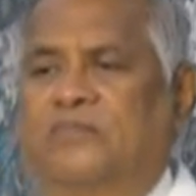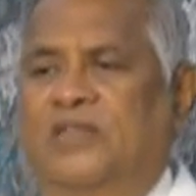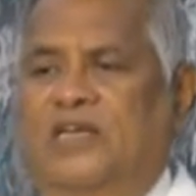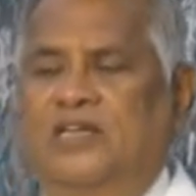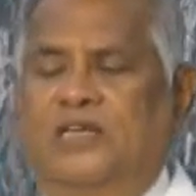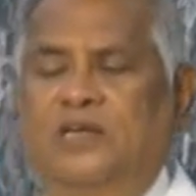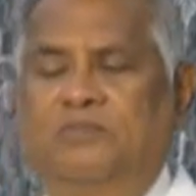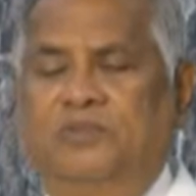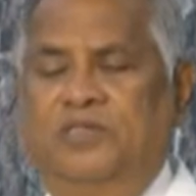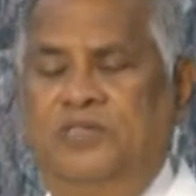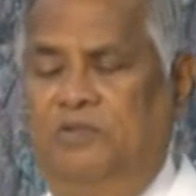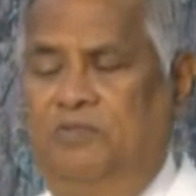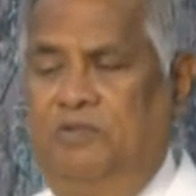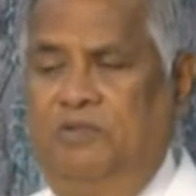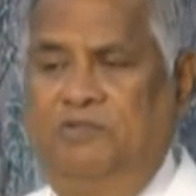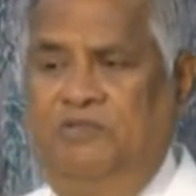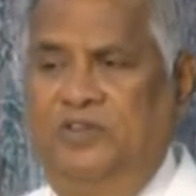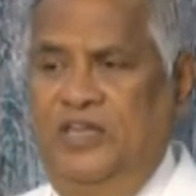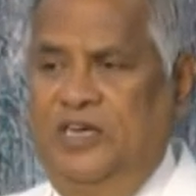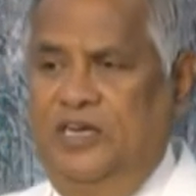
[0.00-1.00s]
At times it will
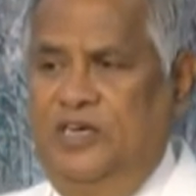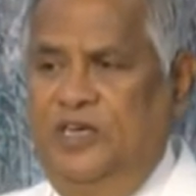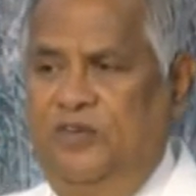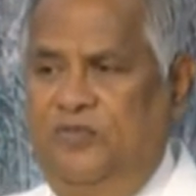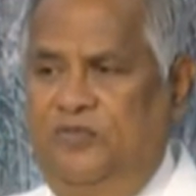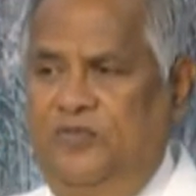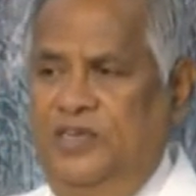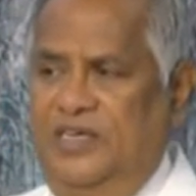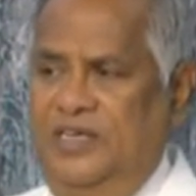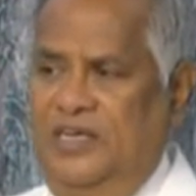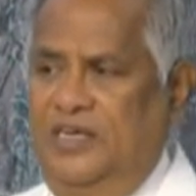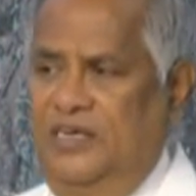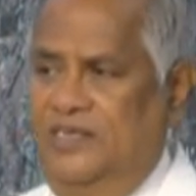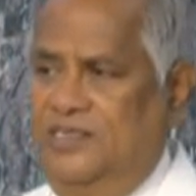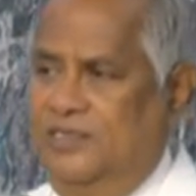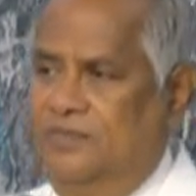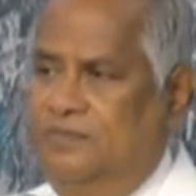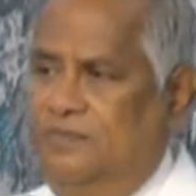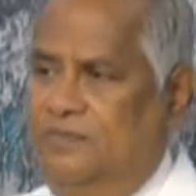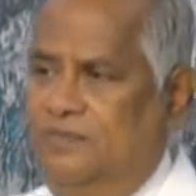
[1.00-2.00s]
be very
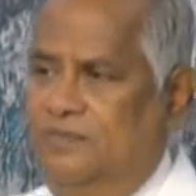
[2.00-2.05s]
difficult.